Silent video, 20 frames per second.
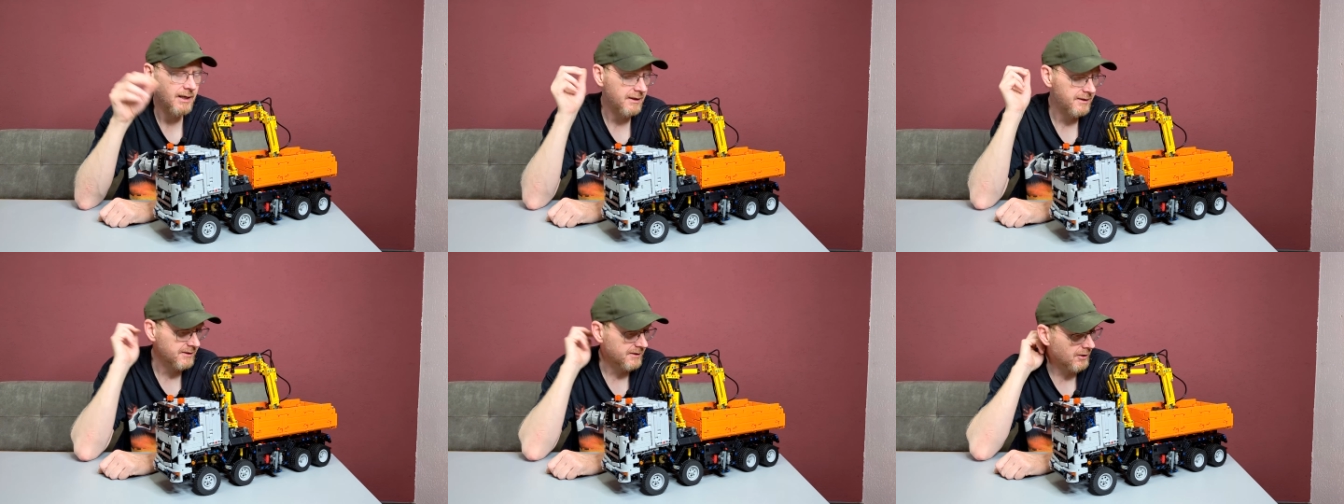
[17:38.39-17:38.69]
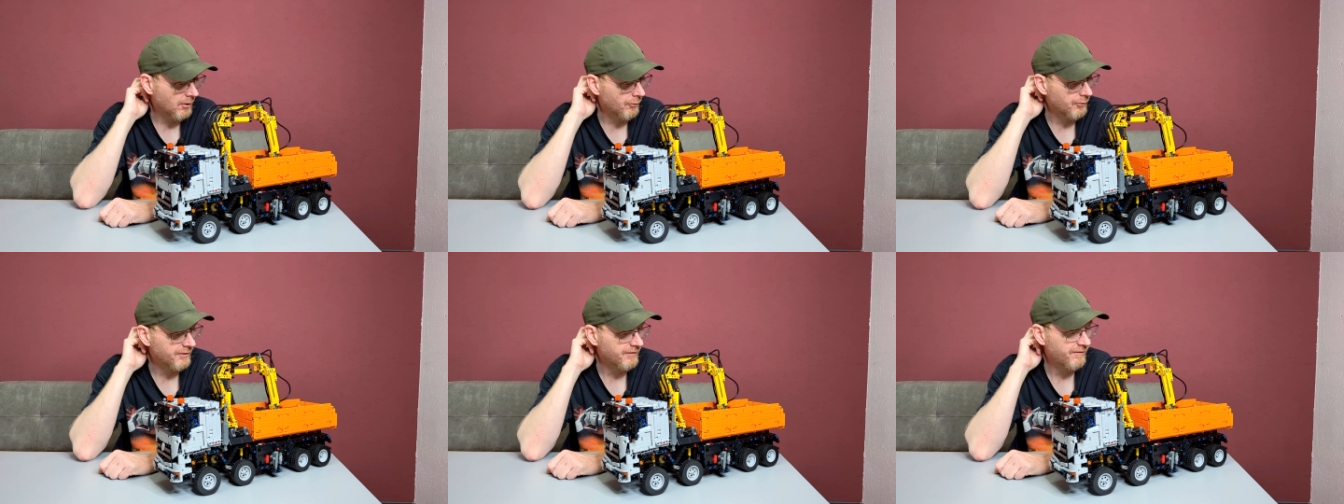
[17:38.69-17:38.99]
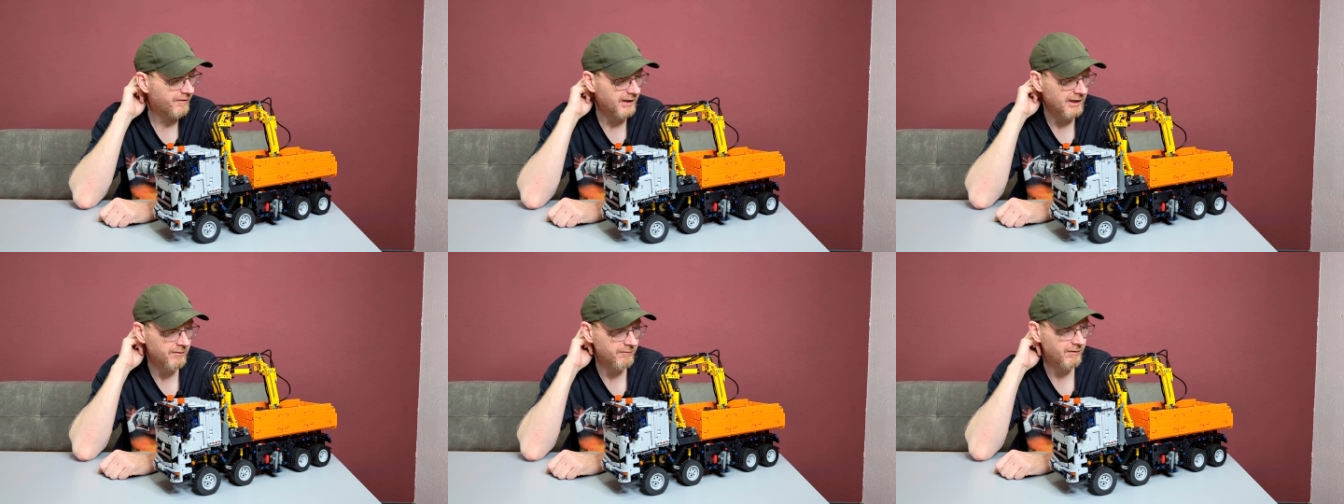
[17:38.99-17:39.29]
That's the only
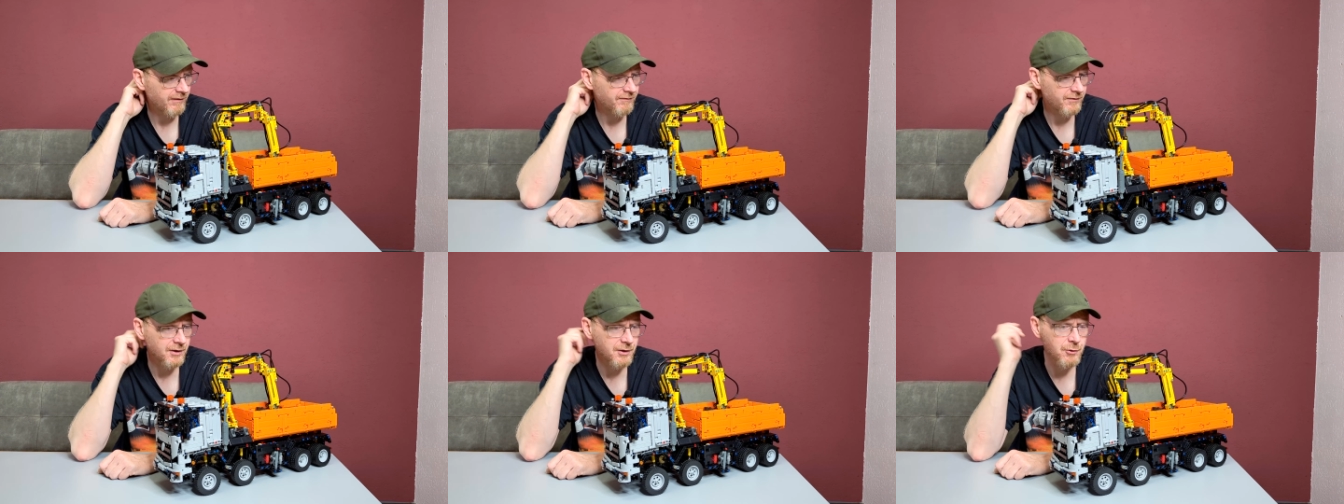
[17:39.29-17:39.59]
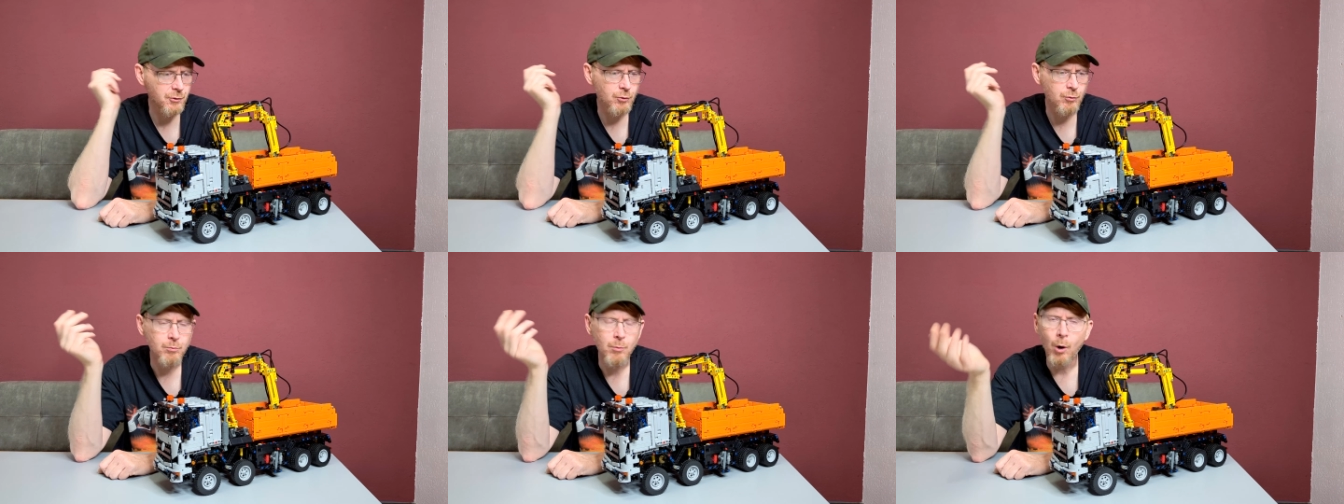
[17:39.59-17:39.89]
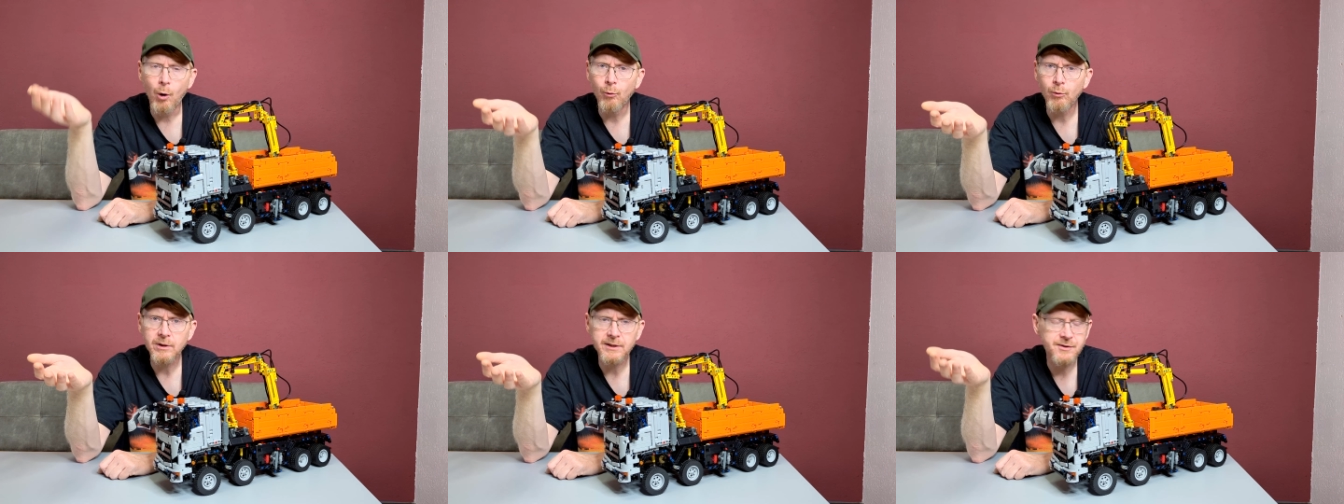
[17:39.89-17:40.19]
thing with the new
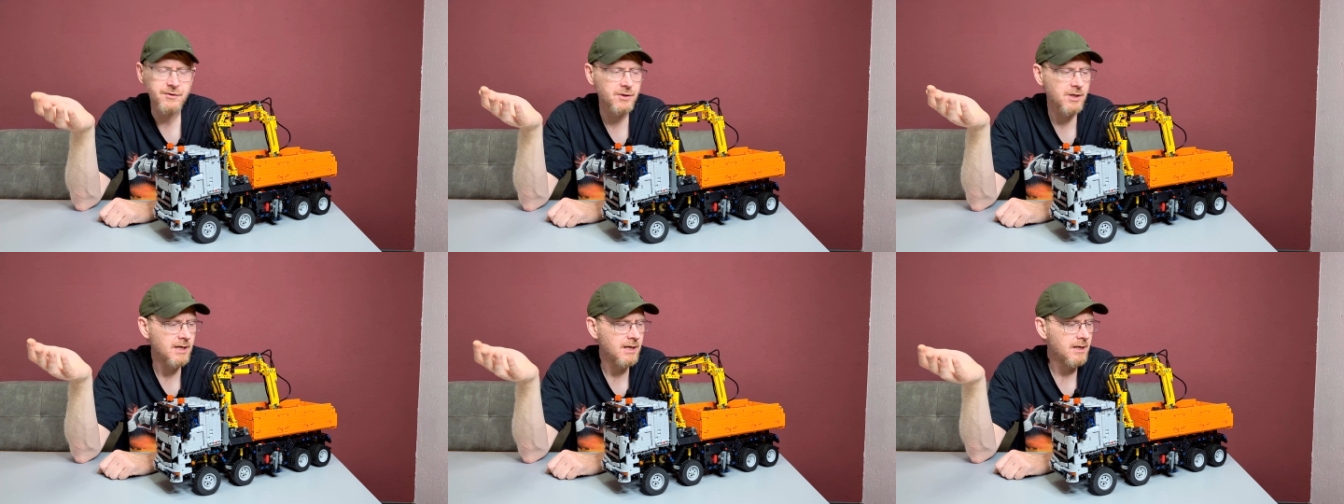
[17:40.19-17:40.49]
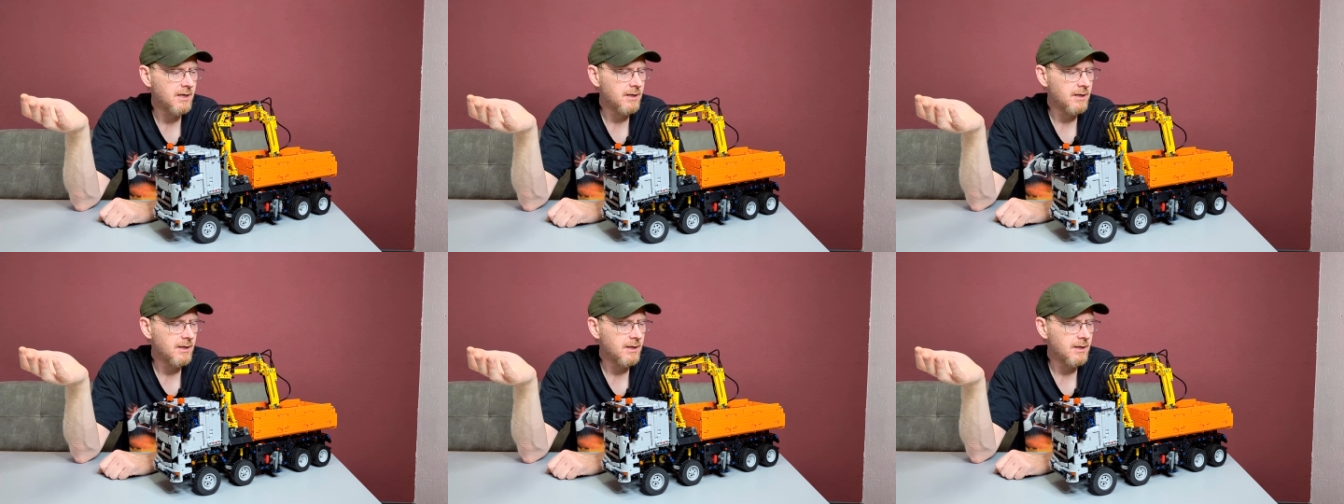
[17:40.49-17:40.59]
molds.